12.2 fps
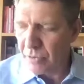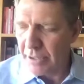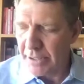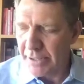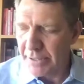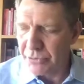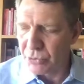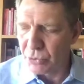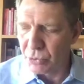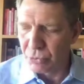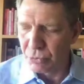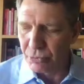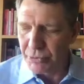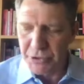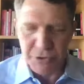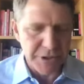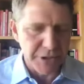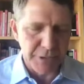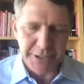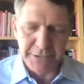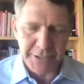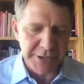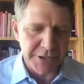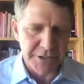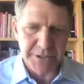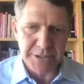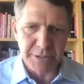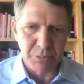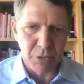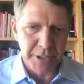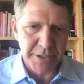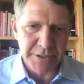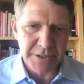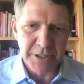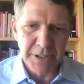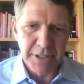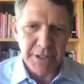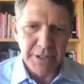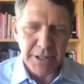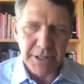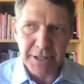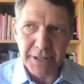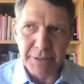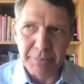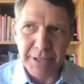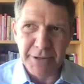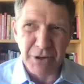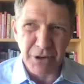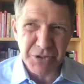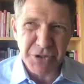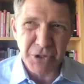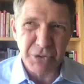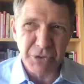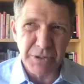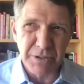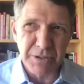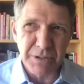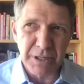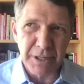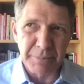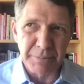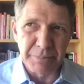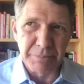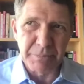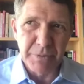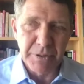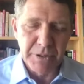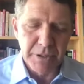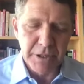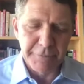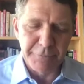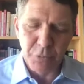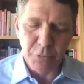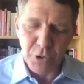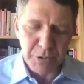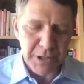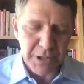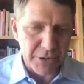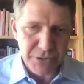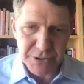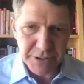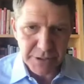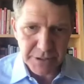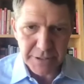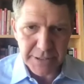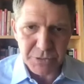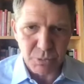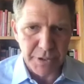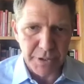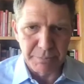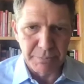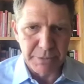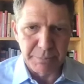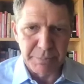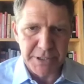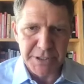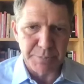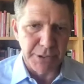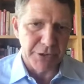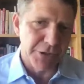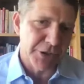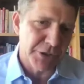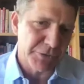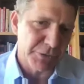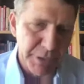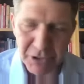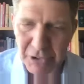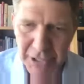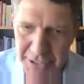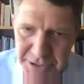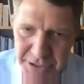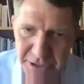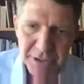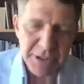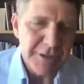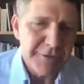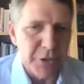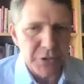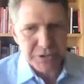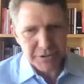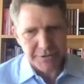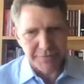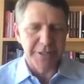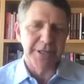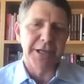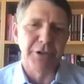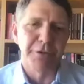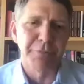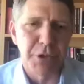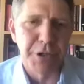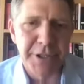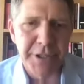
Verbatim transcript: uh, through reducing regulations in some ways, um, and also um, affordable housing. That's one of the, the biggest barriers for middle-class folks living in California